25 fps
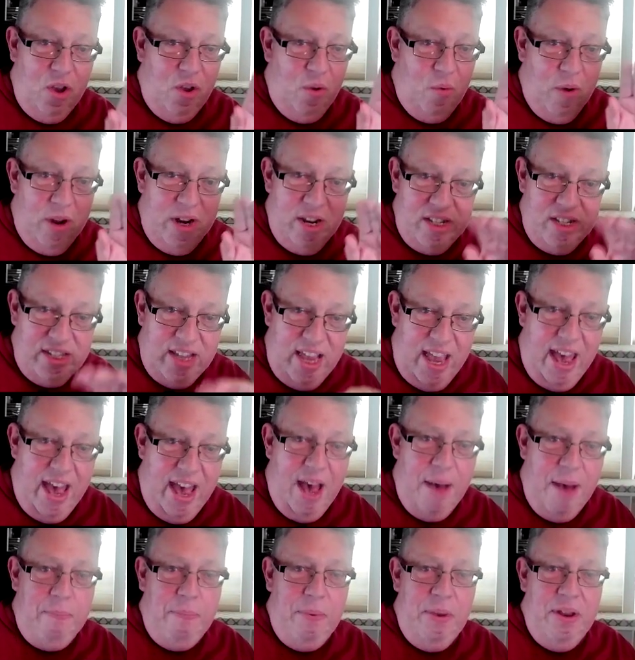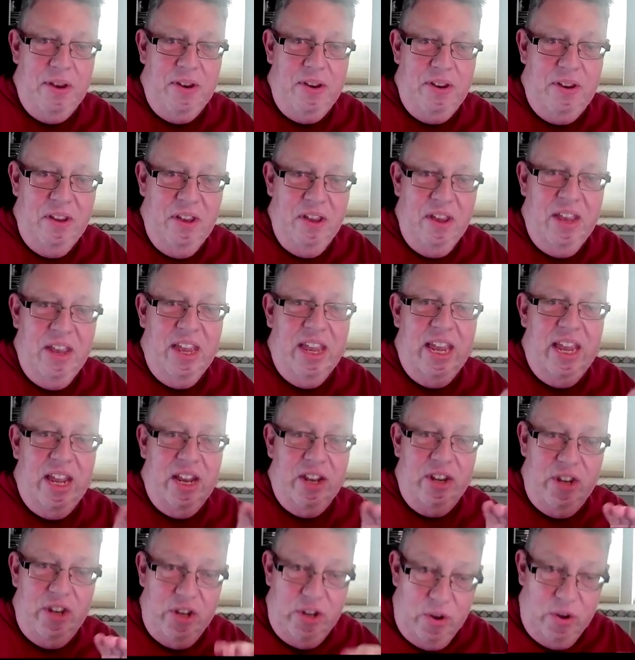look what has happened
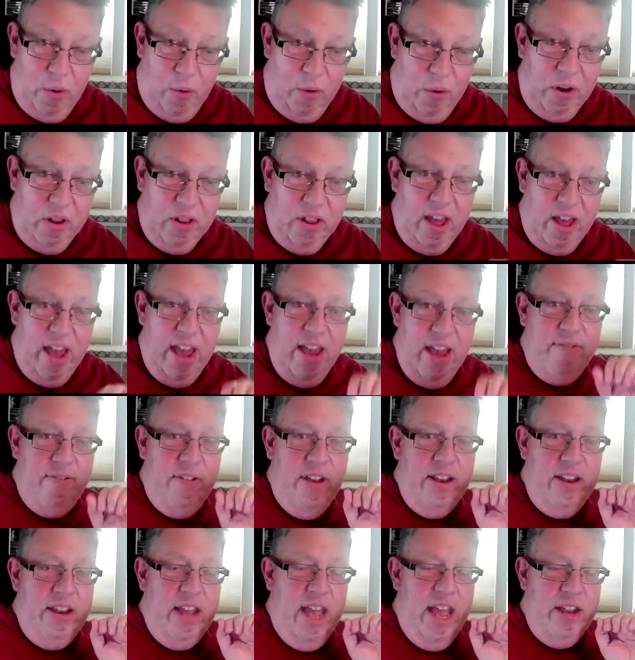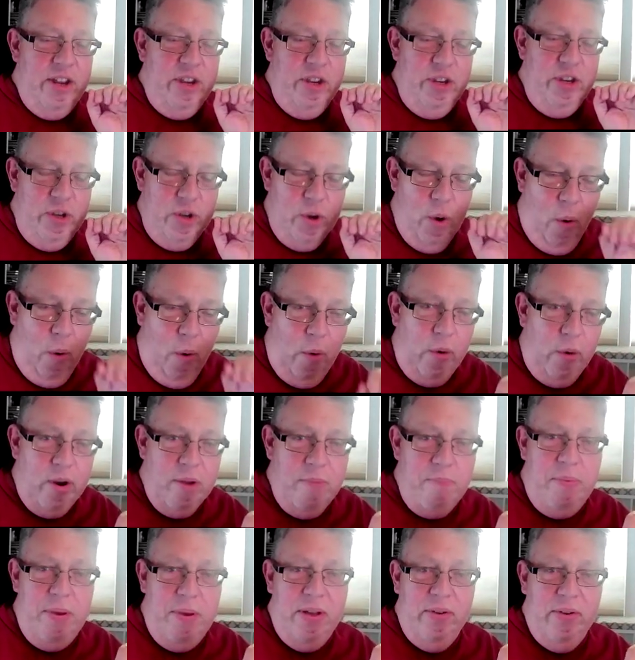in your life, and
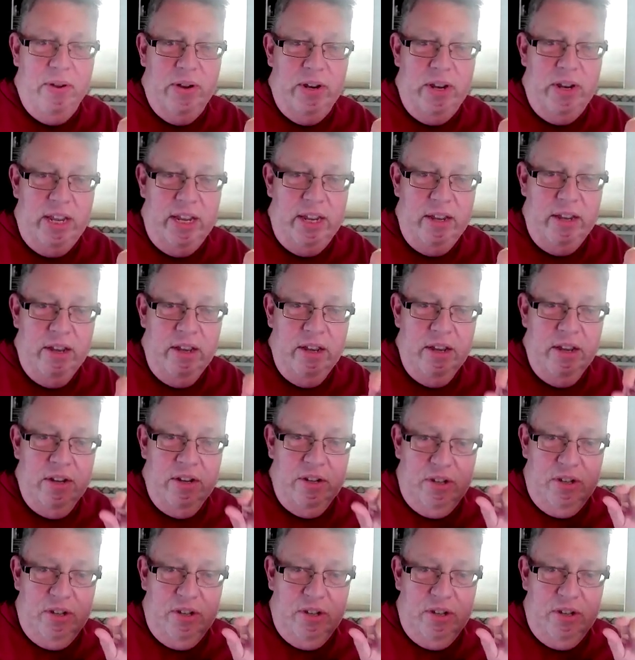your ability